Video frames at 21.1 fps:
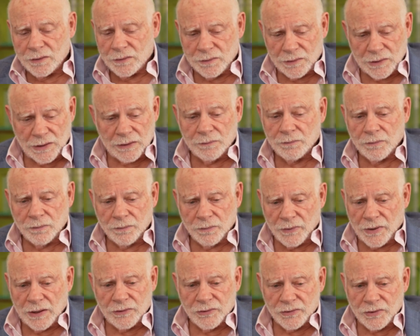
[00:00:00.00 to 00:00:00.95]

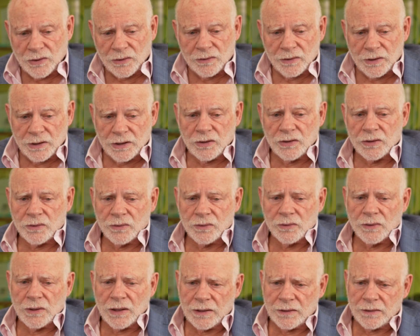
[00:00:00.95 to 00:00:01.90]
They certainly
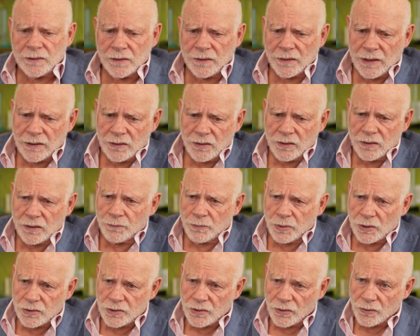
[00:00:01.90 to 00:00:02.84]
do, and they
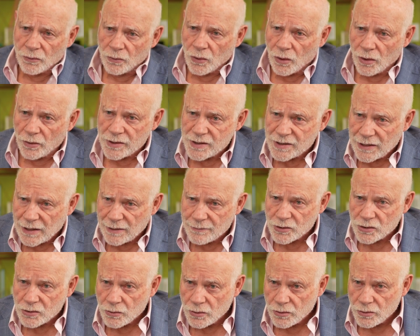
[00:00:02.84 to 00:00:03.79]
put you through all the same
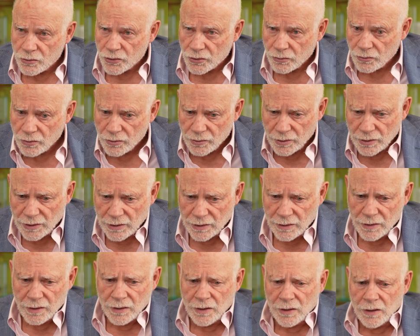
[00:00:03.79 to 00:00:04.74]
scrutiny.